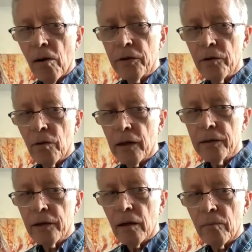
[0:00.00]
Do you want to
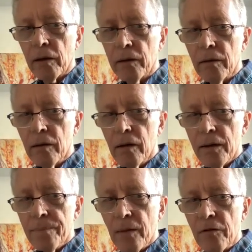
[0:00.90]
tell them what
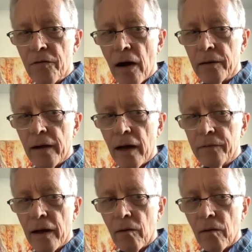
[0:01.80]
you found out